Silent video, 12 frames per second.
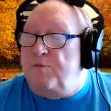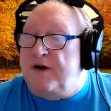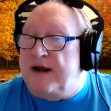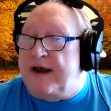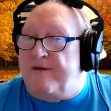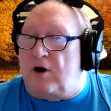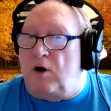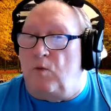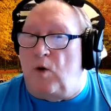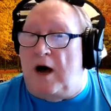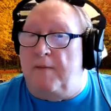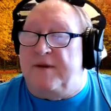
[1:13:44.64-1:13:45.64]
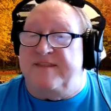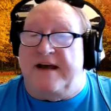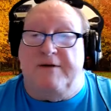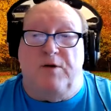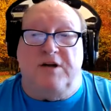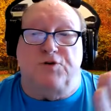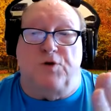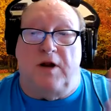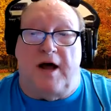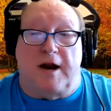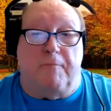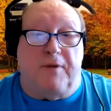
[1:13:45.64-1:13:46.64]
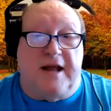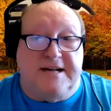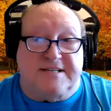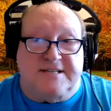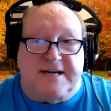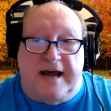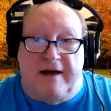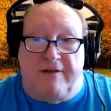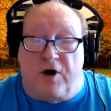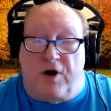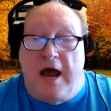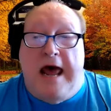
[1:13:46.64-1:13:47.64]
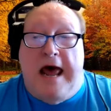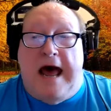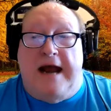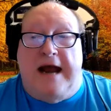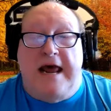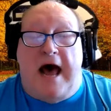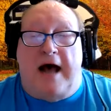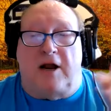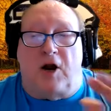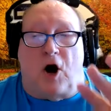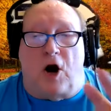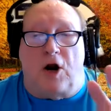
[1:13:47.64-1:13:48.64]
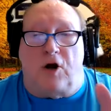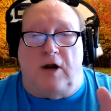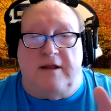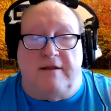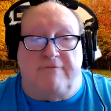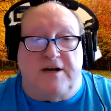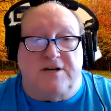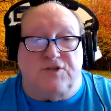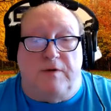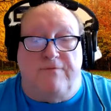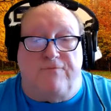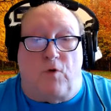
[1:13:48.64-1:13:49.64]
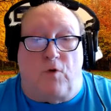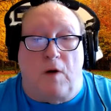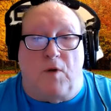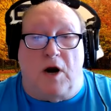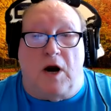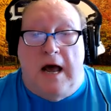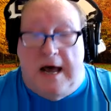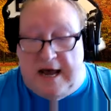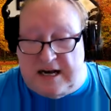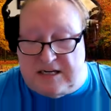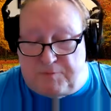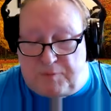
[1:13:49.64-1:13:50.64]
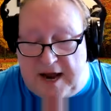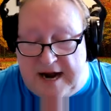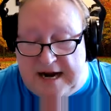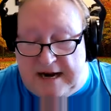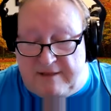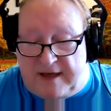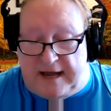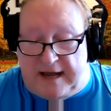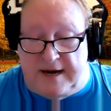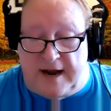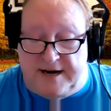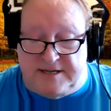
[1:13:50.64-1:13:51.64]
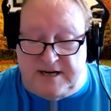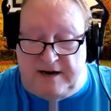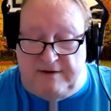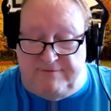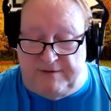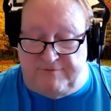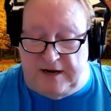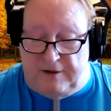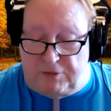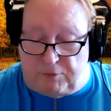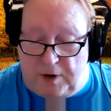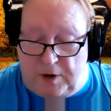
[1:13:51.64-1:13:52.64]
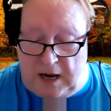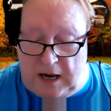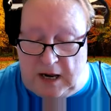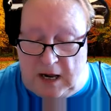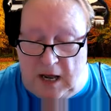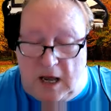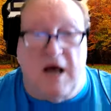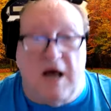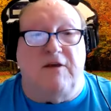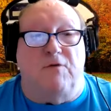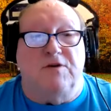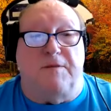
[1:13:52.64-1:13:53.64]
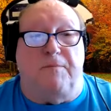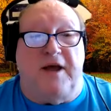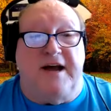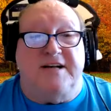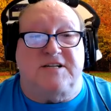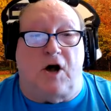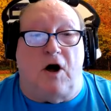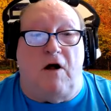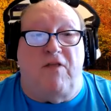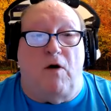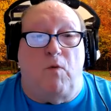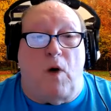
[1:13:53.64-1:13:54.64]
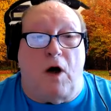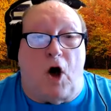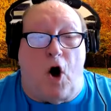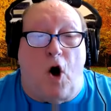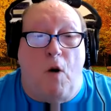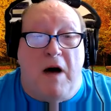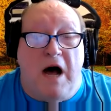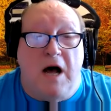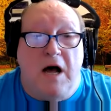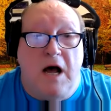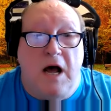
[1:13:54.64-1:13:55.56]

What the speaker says: together or what, but they went to a lot of places together. And he had an article in the Fresno Informer explaining that in 1953, there was a place called the Wacoma.